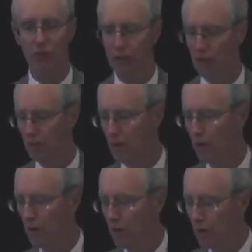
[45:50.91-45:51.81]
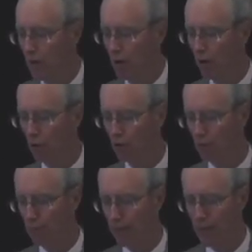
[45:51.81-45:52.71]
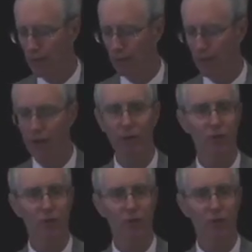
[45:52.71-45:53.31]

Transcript: year, OSHA put out a letter